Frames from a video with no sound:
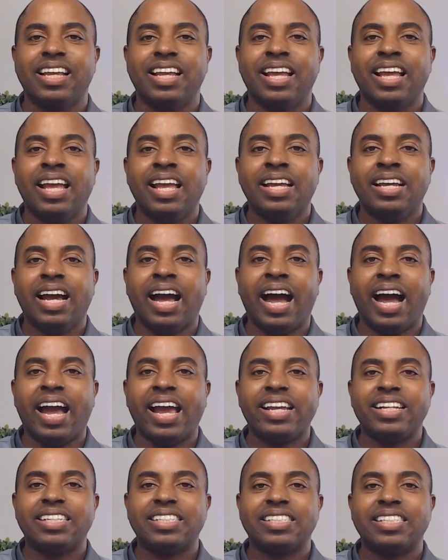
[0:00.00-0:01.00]
Hi,
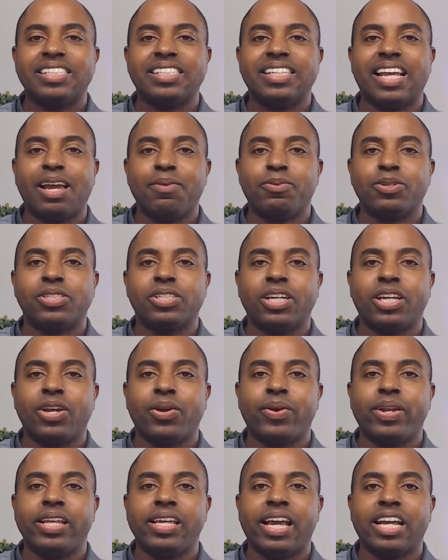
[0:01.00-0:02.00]
this is
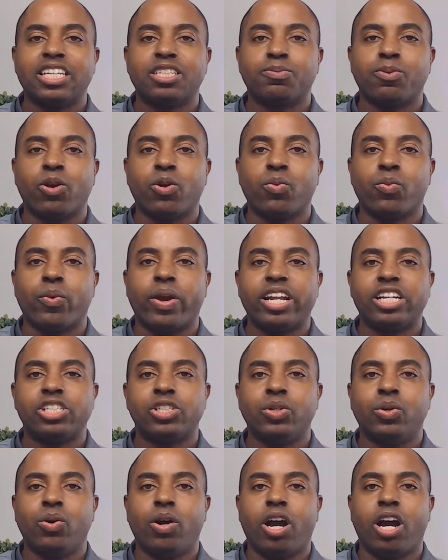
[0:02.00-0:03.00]
cybersecurity expert
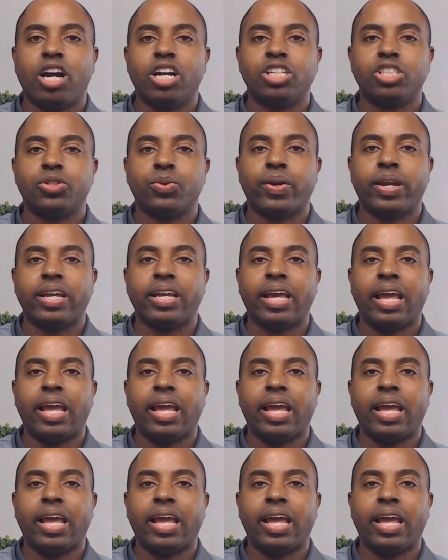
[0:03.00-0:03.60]
Reginald Andre,